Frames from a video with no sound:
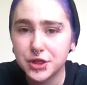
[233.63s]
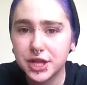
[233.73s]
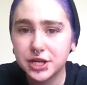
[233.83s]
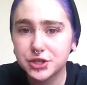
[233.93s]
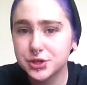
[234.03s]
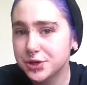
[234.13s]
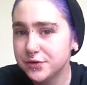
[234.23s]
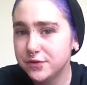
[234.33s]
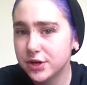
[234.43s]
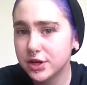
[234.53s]
they should
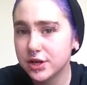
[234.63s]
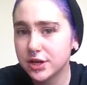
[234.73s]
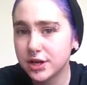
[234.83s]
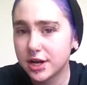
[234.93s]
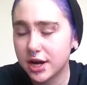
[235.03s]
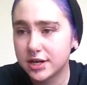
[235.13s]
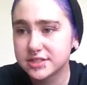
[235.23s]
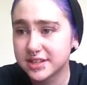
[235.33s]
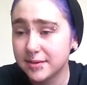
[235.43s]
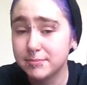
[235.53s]
have
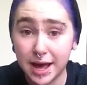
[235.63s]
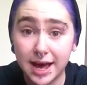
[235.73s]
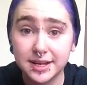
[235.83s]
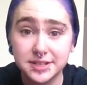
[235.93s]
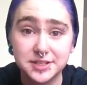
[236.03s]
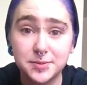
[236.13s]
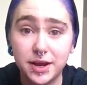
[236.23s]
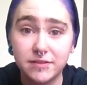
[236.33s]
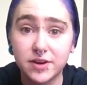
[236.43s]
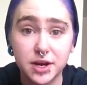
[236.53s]
cast a man to
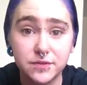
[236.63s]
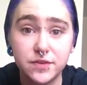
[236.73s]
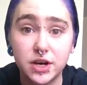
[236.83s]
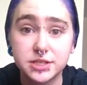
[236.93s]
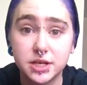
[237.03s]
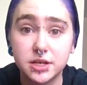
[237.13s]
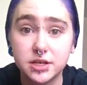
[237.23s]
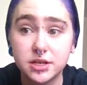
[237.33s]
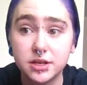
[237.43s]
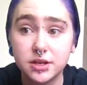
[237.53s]
play Frankenfurter,
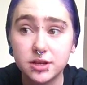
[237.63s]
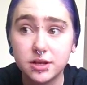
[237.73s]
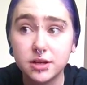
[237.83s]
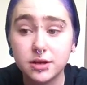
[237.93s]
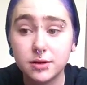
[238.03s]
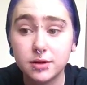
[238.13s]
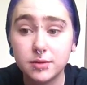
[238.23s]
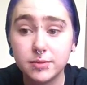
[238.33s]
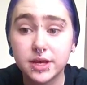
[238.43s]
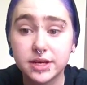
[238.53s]

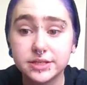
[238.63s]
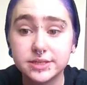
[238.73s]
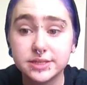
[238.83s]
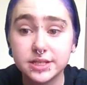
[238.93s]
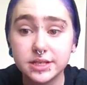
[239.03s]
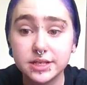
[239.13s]
because